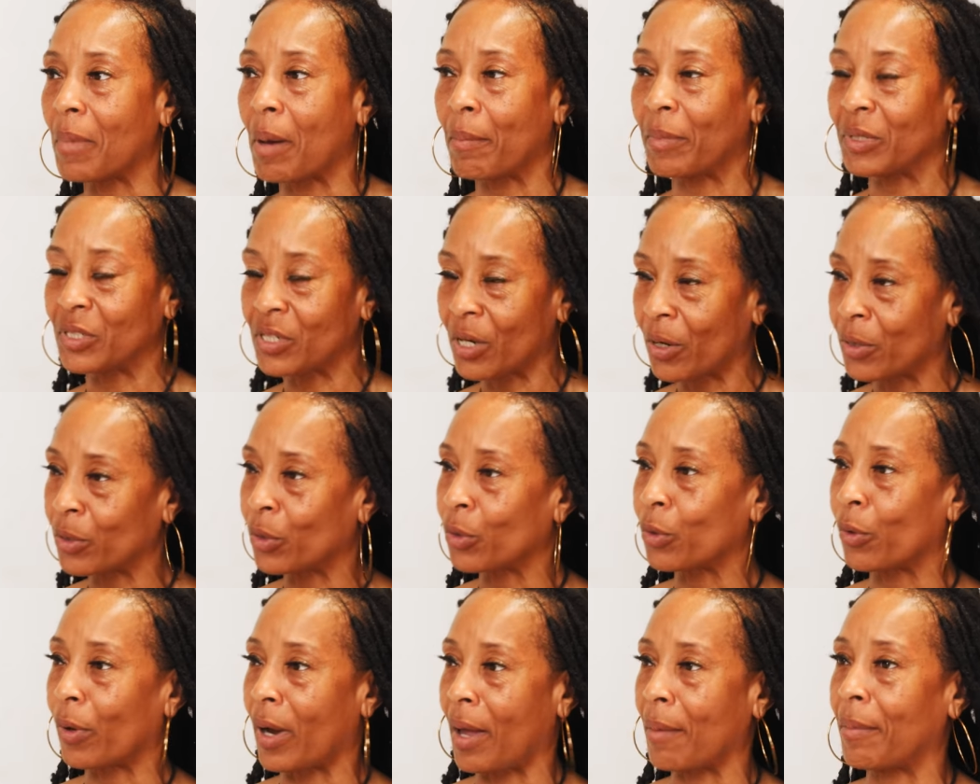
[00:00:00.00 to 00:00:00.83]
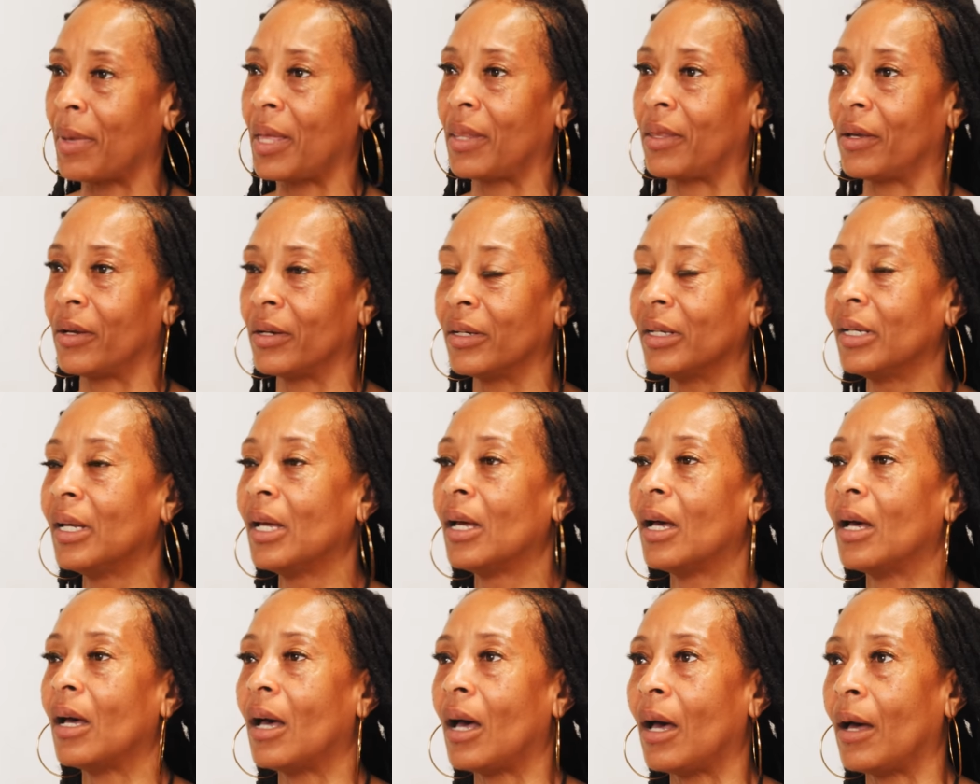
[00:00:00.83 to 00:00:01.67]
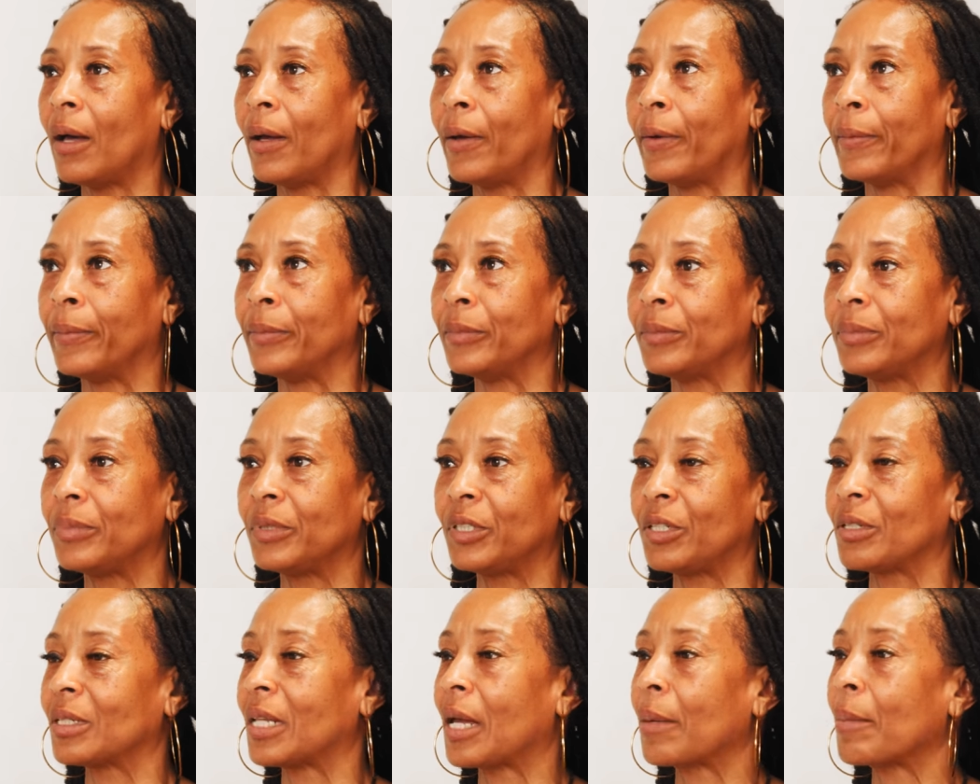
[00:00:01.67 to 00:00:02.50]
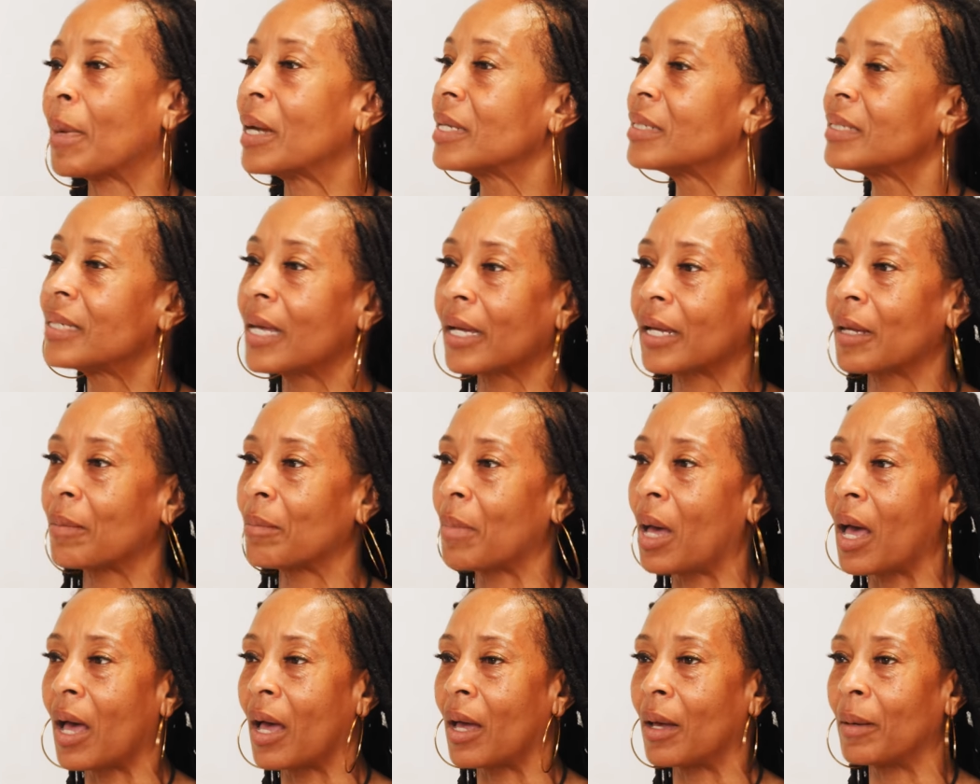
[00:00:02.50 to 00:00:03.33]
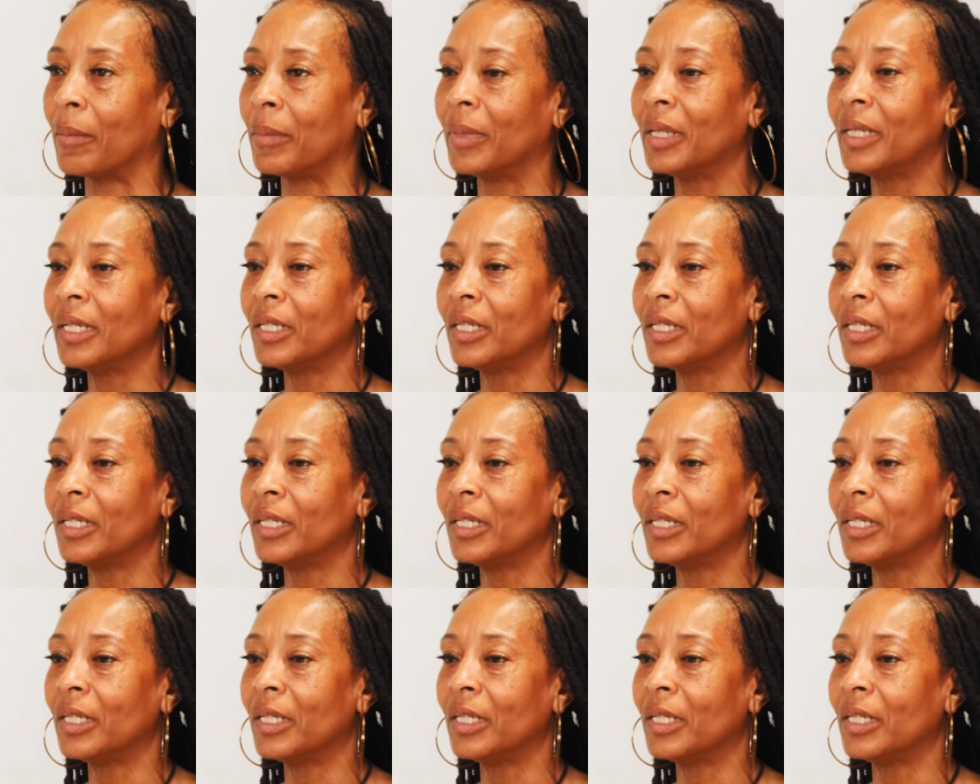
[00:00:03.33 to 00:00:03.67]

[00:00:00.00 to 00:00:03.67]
my maternal grandmother, she's like my second mom.